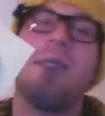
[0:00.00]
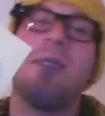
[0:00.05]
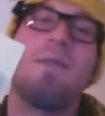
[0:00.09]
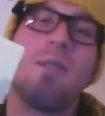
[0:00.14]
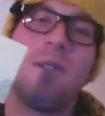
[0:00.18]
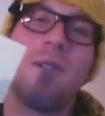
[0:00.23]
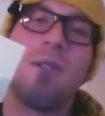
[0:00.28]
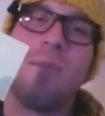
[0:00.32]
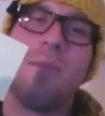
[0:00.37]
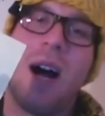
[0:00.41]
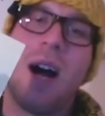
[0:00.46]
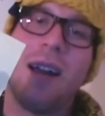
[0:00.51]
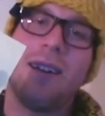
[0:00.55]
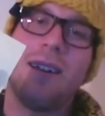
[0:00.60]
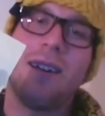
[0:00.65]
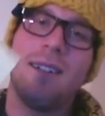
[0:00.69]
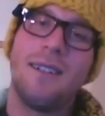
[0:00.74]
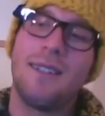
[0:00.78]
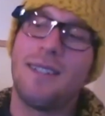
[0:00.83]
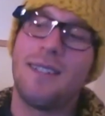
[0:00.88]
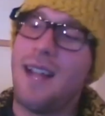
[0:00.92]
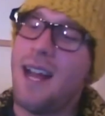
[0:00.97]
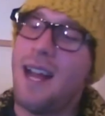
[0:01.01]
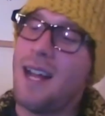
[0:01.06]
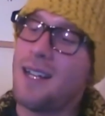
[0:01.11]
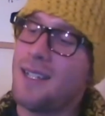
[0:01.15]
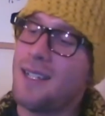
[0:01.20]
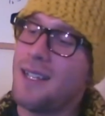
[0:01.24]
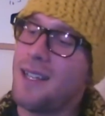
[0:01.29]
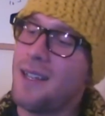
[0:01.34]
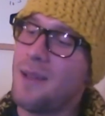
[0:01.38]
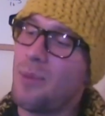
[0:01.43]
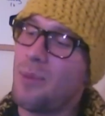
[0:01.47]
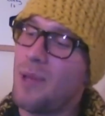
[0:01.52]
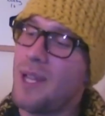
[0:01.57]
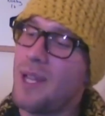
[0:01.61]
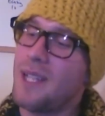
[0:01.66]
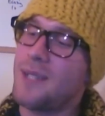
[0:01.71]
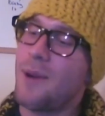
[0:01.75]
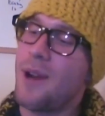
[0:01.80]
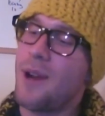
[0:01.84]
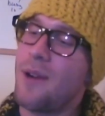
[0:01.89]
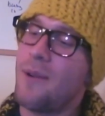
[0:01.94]
for reminders, and actually a
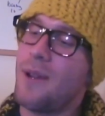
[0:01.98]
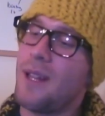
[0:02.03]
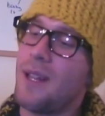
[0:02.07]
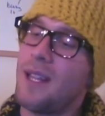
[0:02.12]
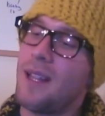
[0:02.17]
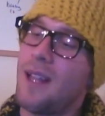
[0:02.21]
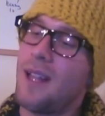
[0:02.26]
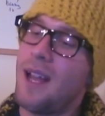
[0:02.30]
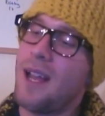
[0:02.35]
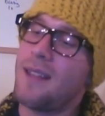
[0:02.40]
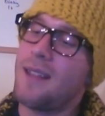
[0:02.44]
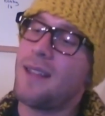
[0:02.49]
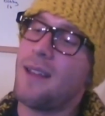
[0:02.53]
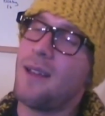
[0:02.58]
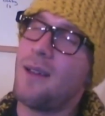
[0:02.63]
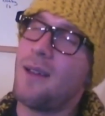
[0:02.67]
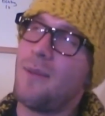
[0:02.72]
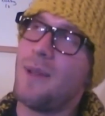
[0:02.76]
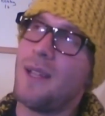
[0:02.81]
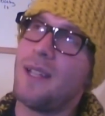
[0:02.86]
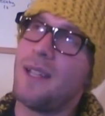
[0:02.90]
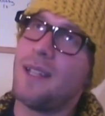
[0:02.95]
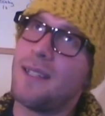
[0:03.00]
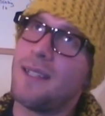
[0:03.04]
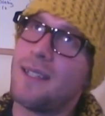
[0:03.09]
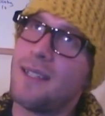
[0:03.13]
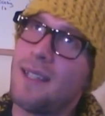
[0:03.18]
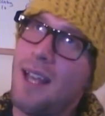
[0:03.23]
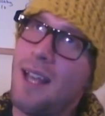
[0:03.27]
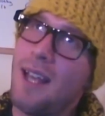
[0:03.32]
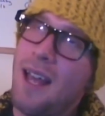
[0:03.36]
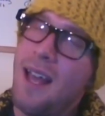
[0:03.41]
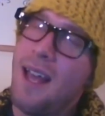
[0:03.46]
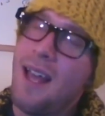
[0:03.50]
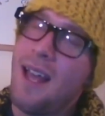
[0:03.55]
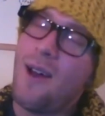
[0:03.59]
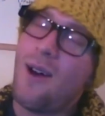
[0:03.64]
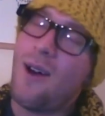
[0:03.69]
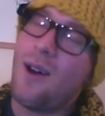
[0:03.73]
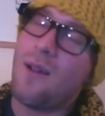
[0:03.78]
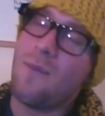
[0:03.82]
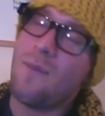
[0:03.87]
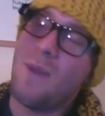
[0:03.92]
place where I really like them is
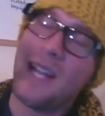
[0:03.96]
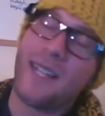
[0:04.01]
on my